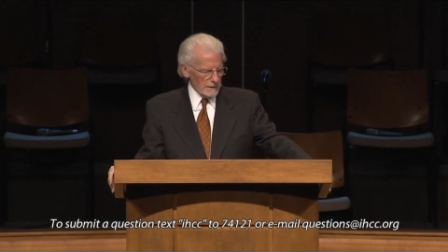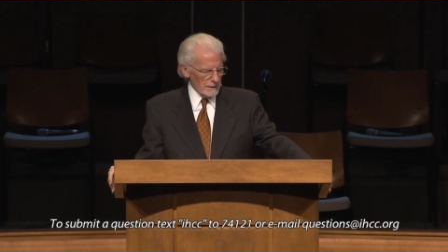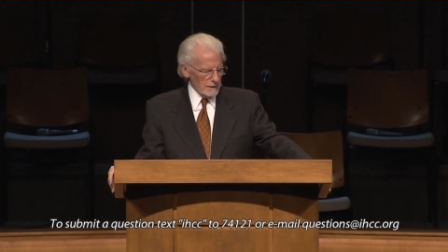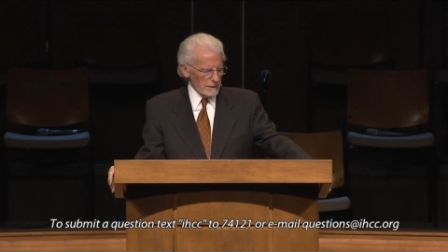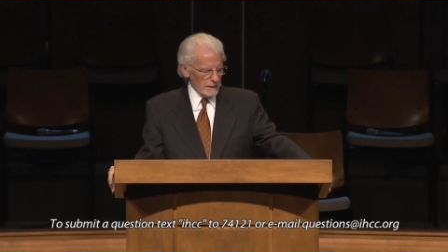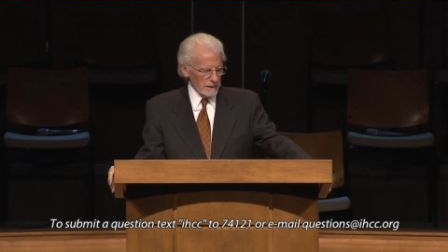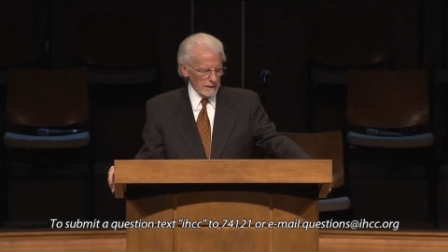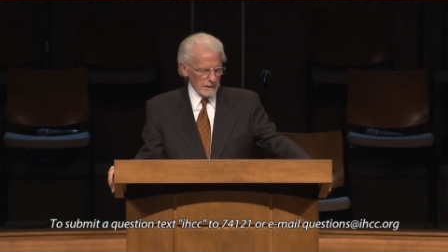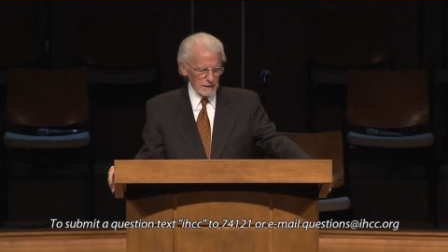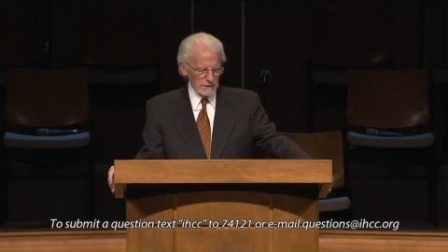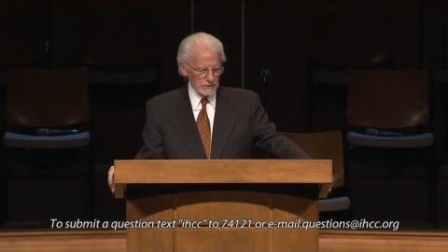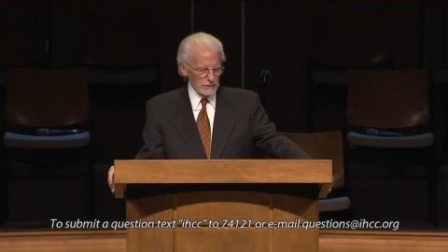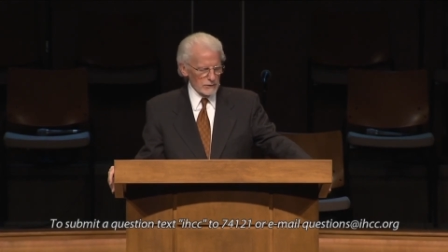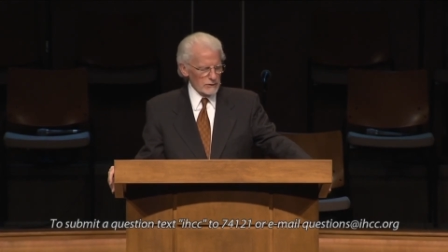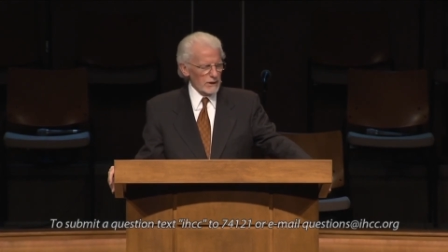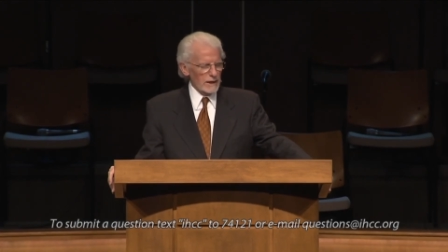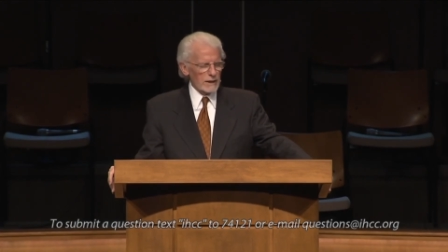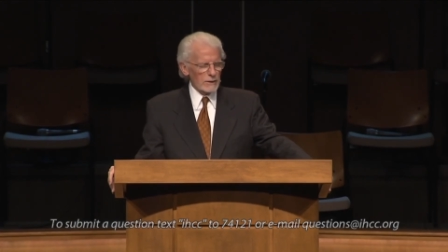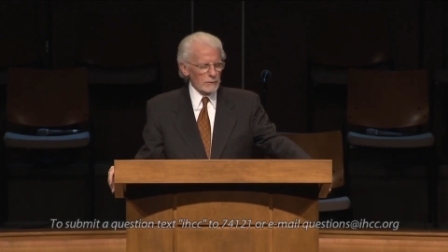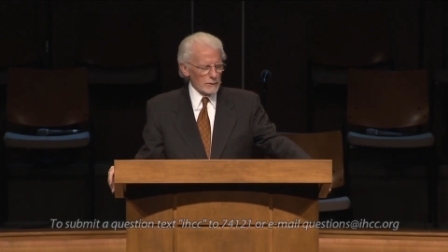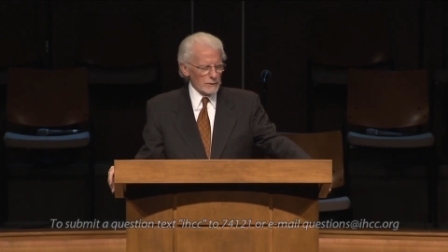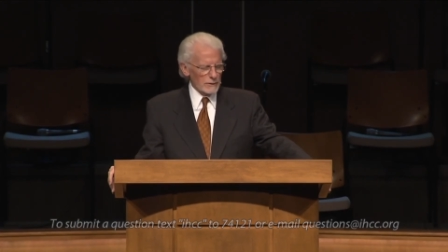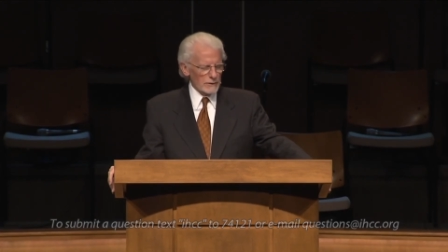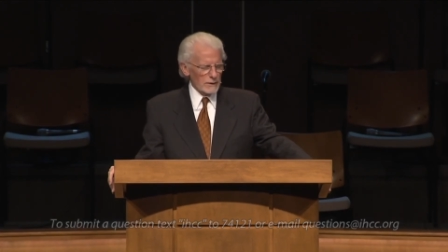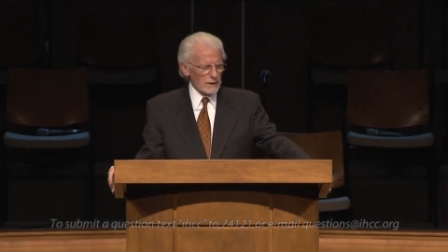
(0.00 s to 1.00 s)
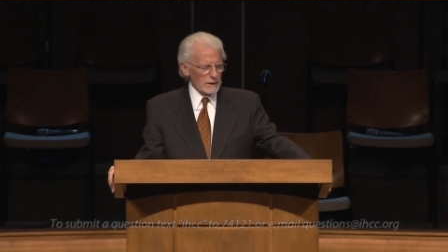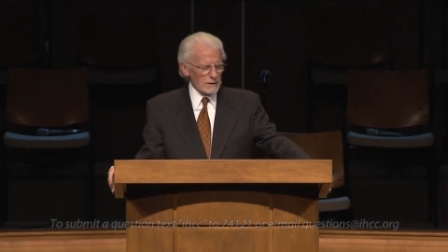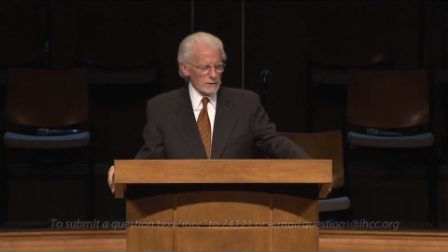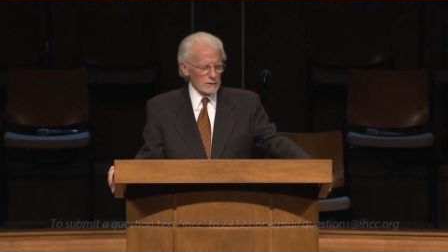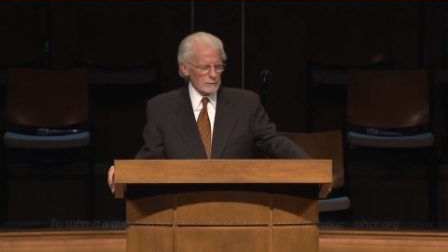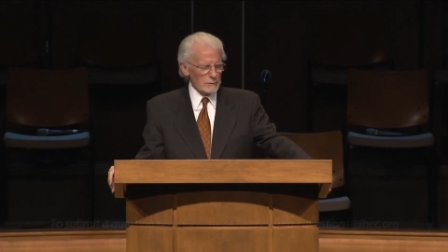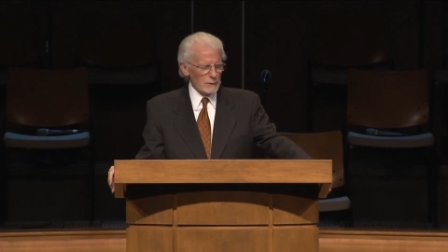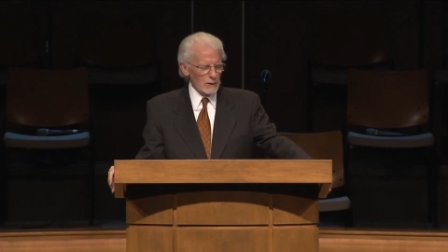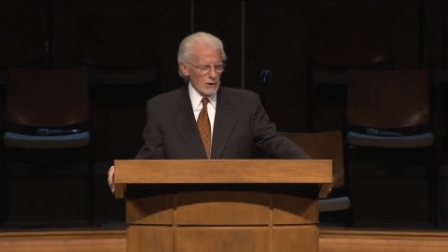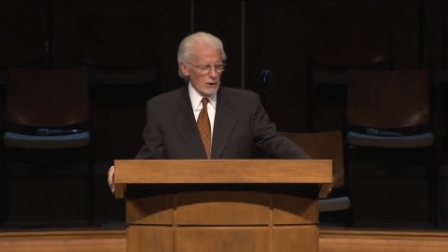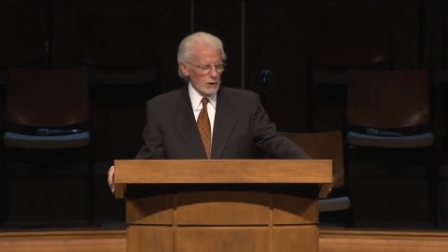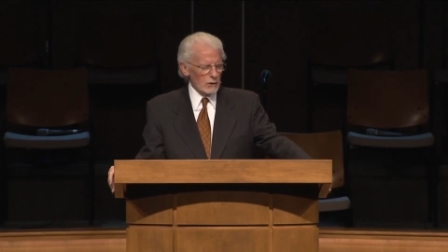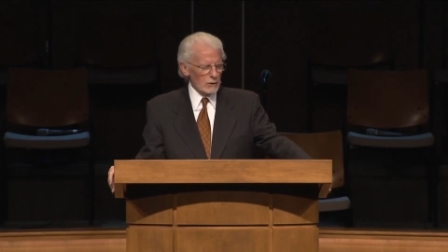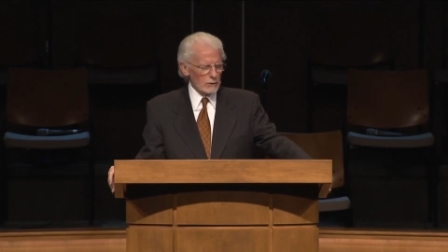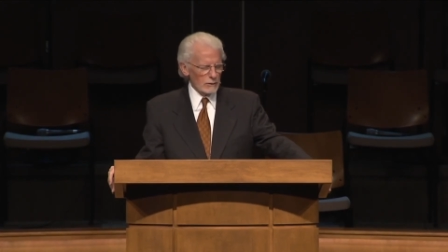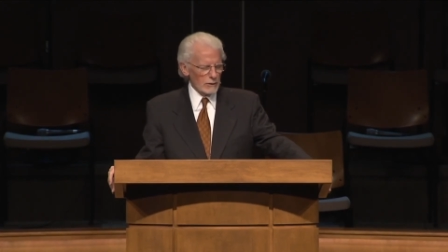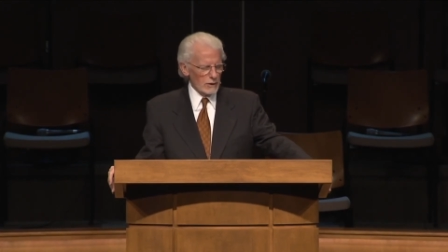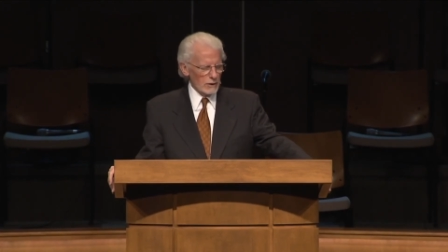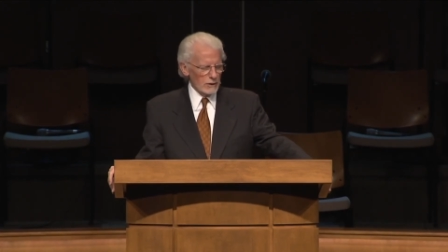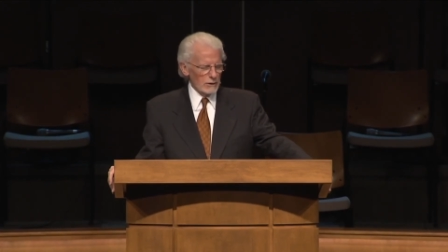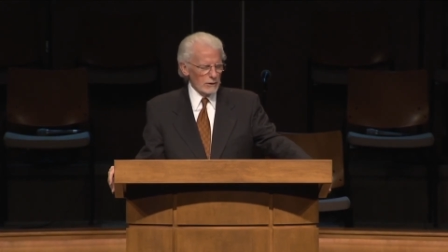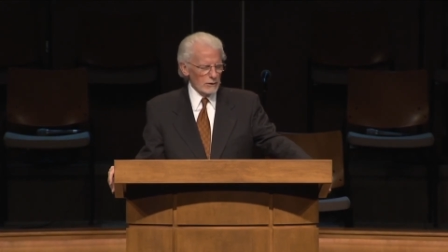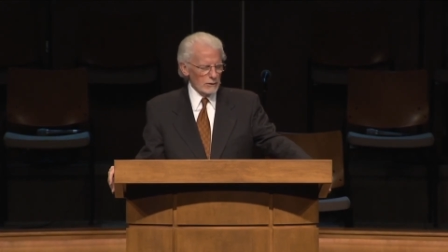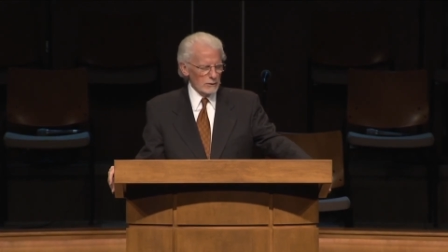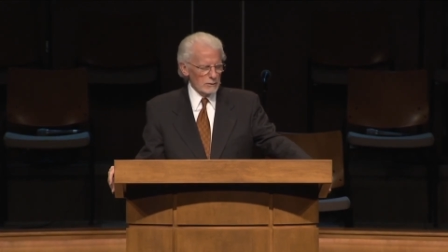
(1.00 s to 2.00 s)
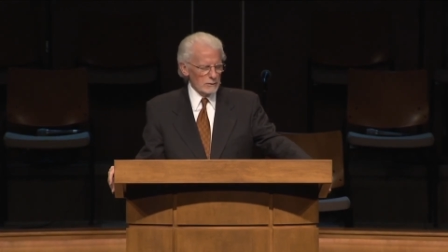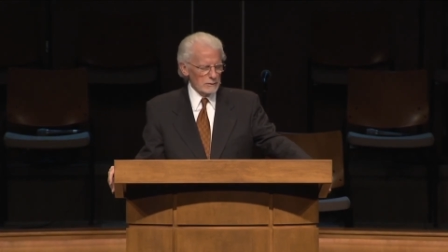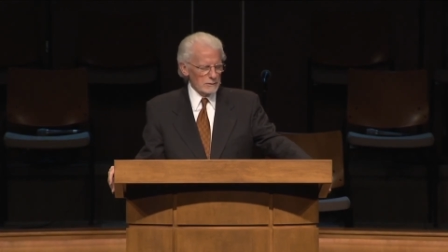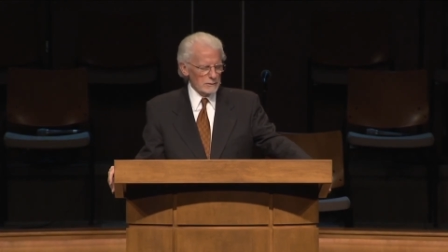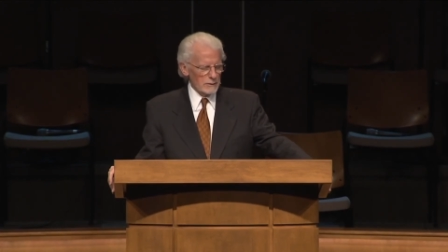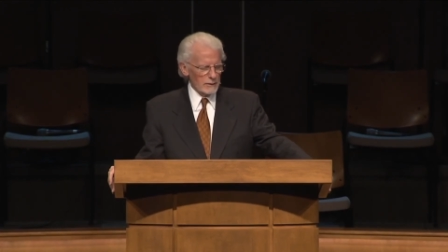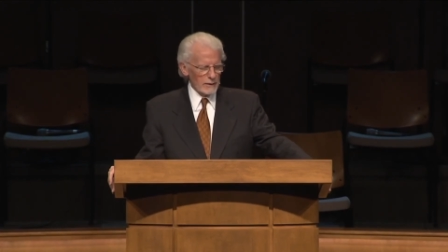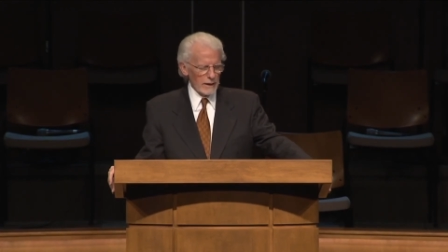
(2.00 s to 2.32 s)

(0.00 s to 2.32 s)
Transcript: the secret things belong to you.